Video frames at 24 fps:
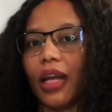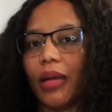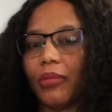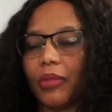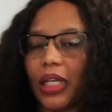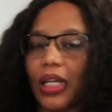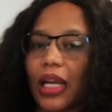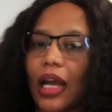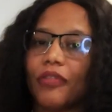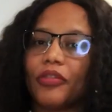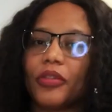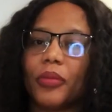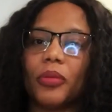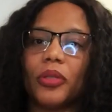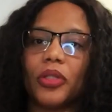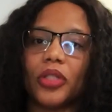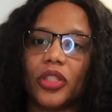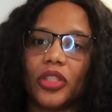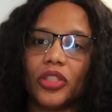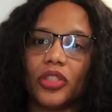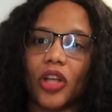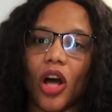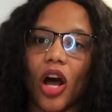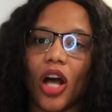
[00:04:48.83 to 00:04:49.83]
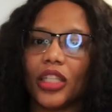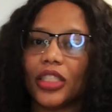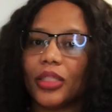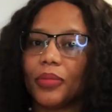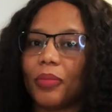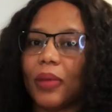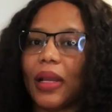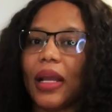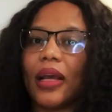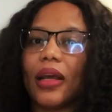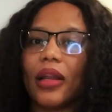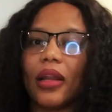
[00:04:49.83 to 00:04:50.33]
I'm gonna have to put the
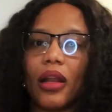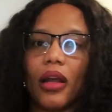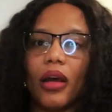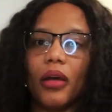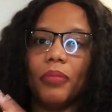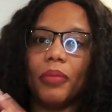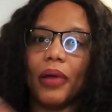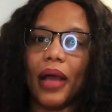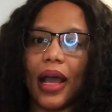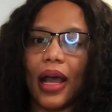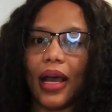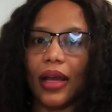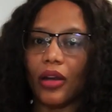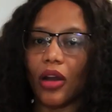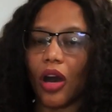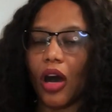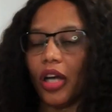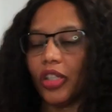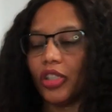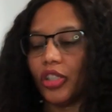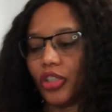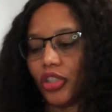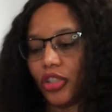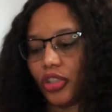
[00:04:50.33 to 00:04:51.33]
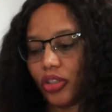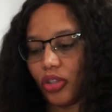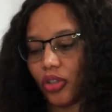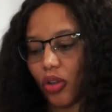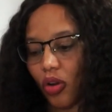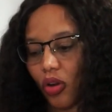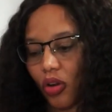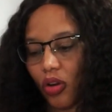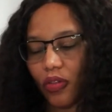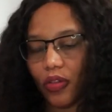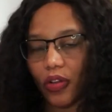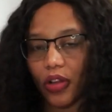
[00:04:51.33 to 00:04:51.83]
saucepan pan on the
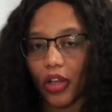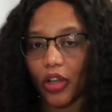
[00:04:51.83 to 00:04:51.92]
stove.